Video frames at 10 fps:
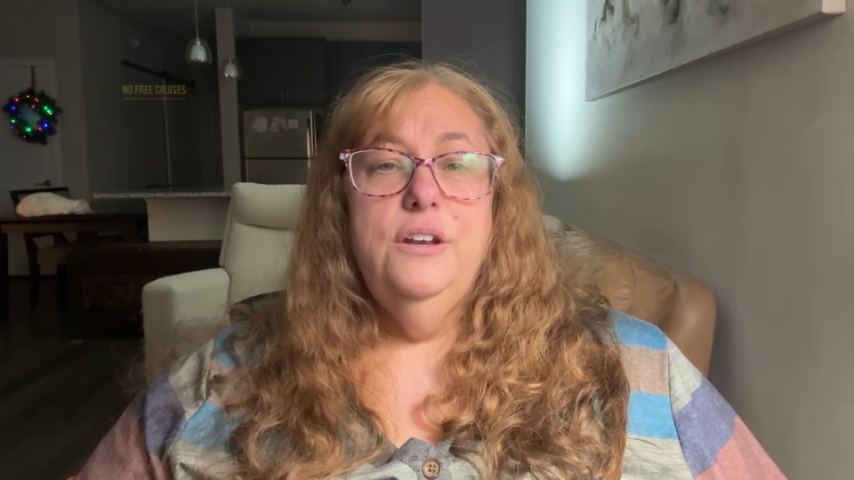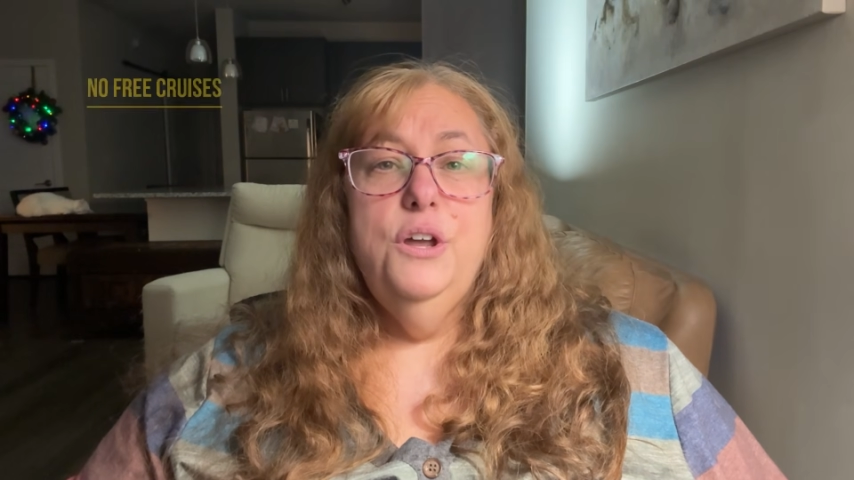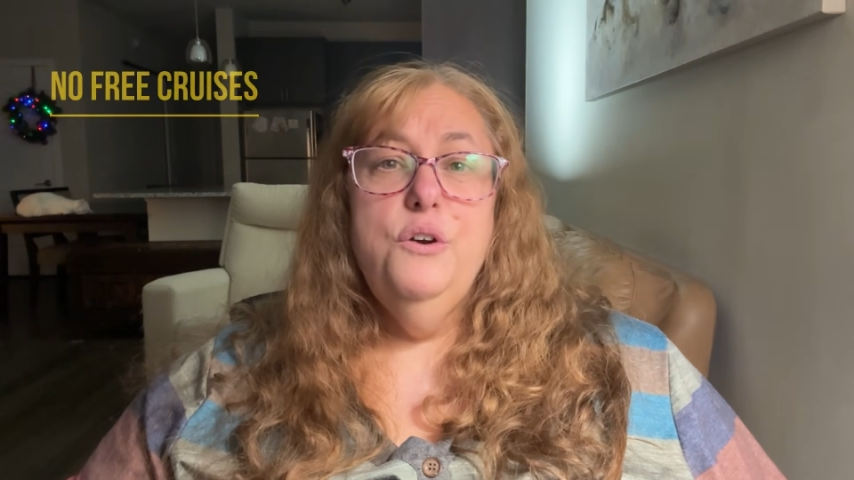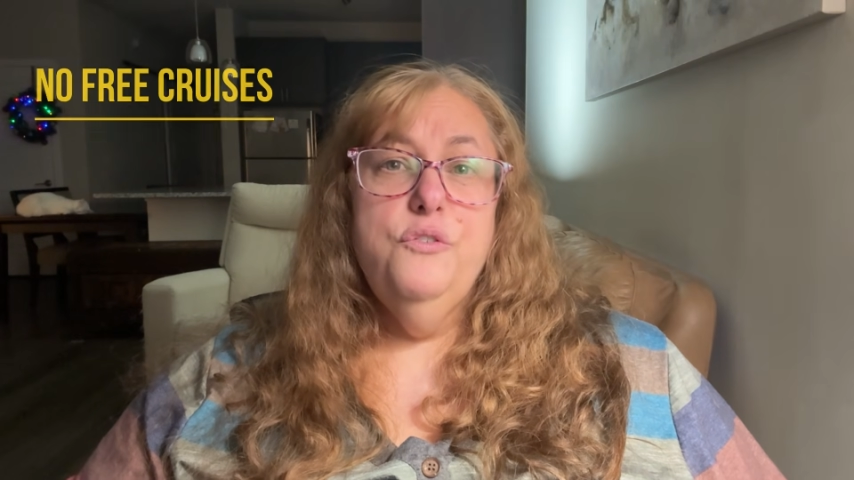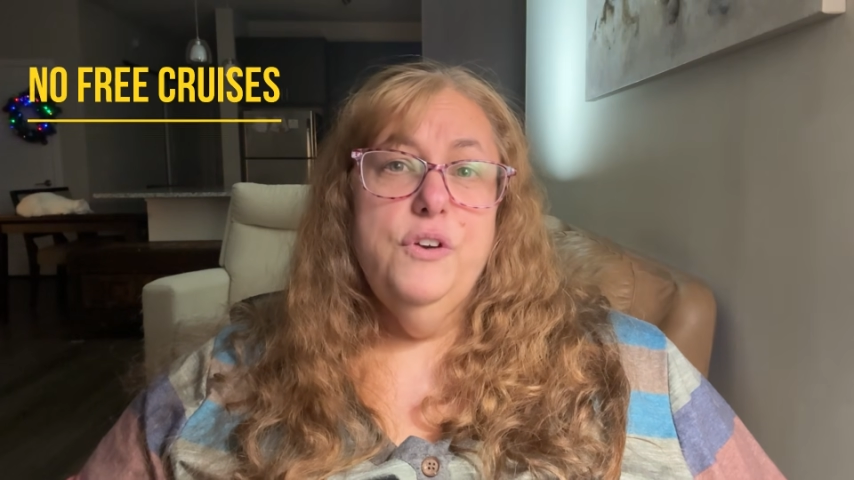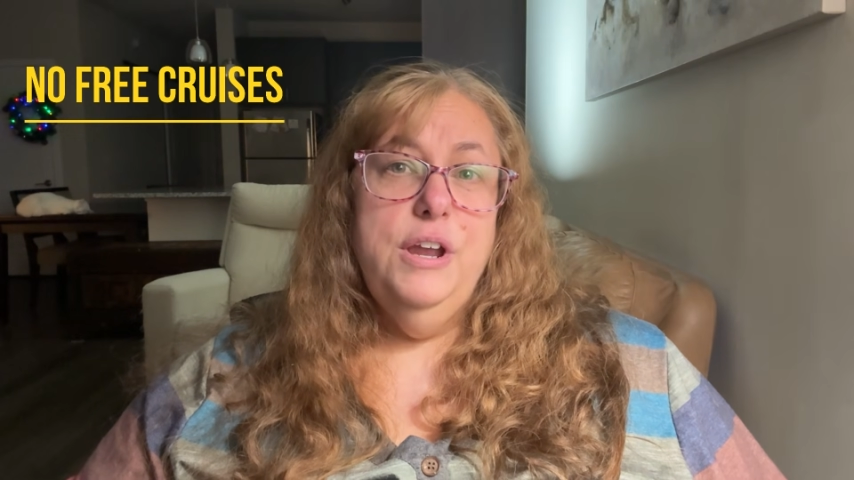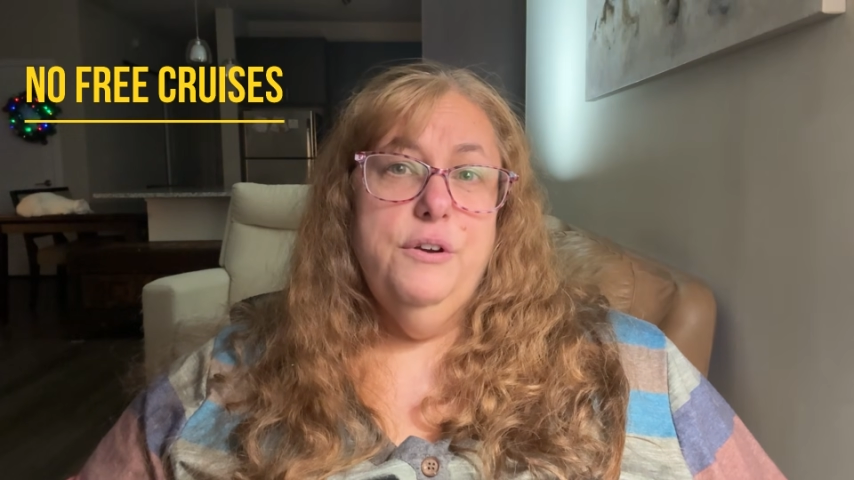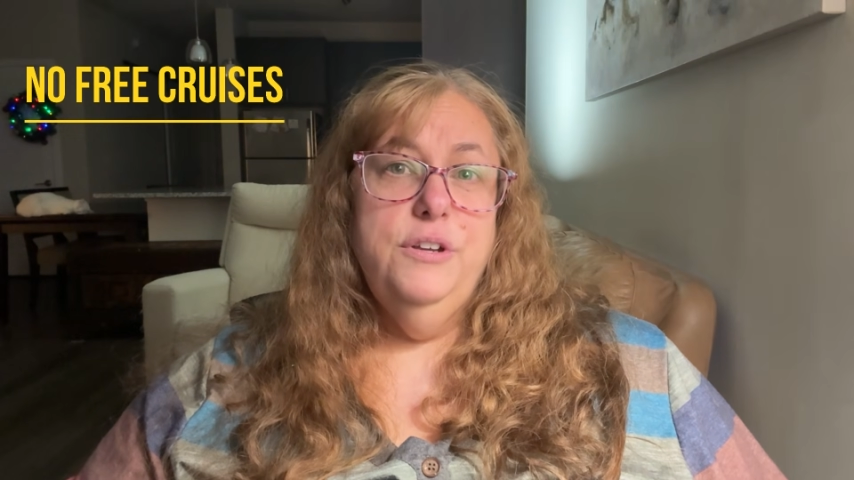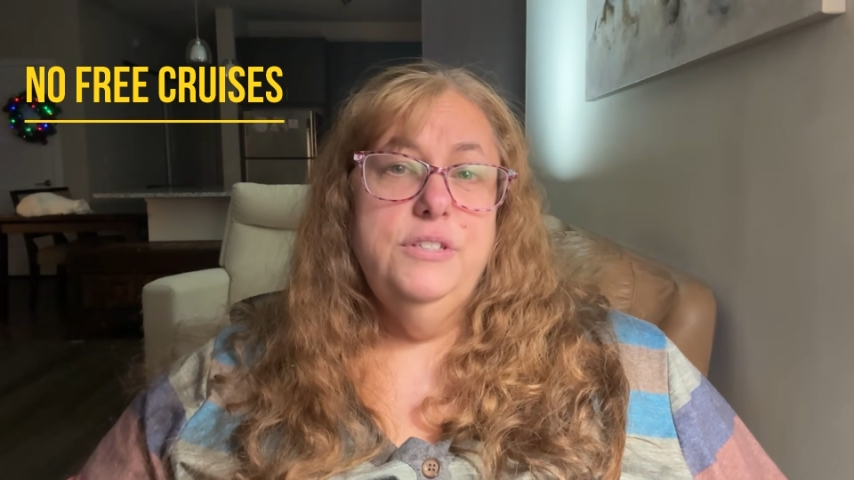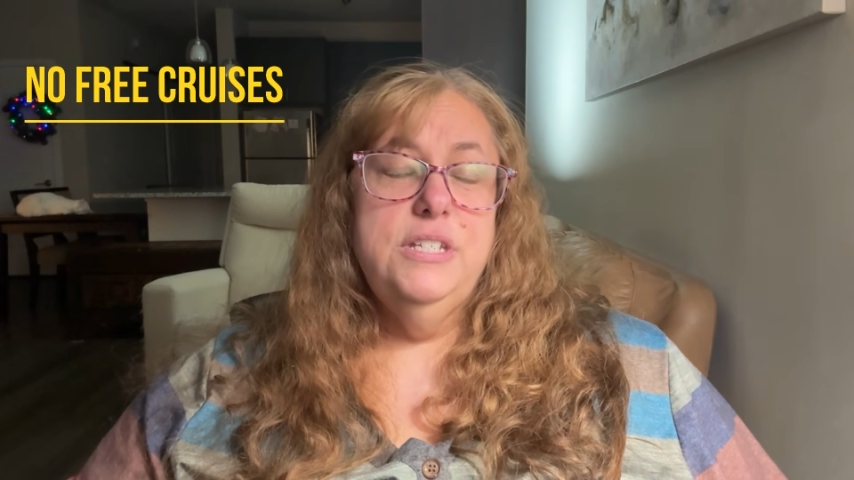No free
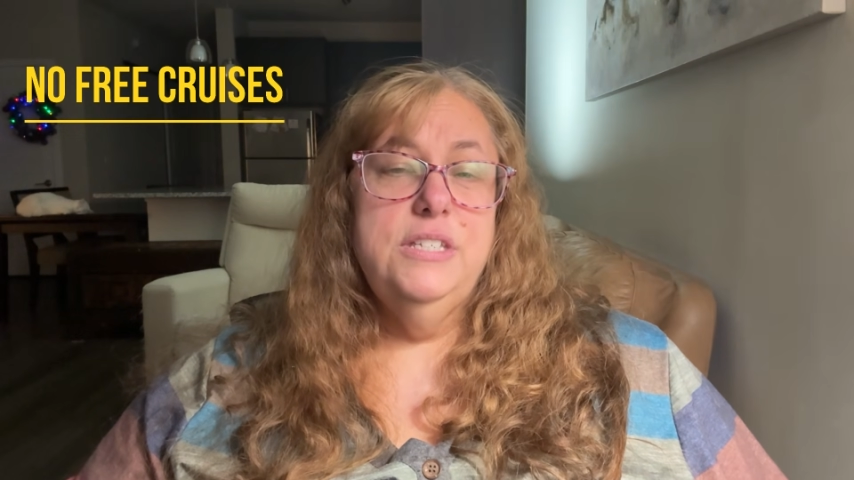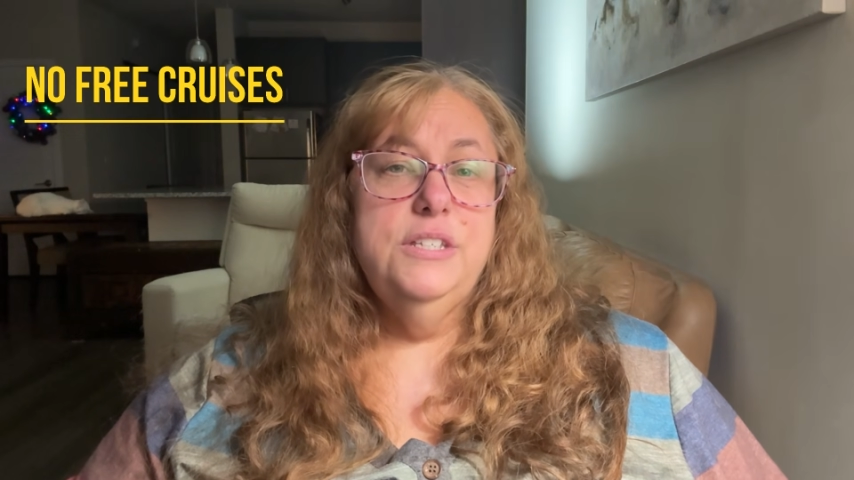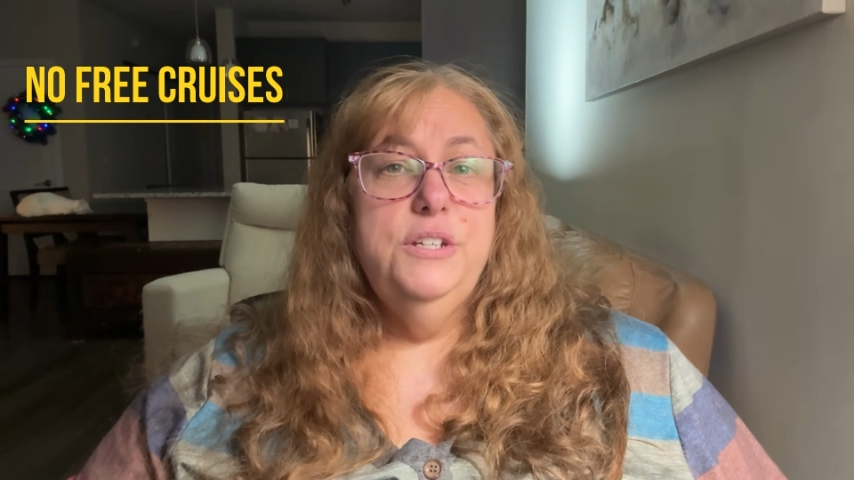cruises,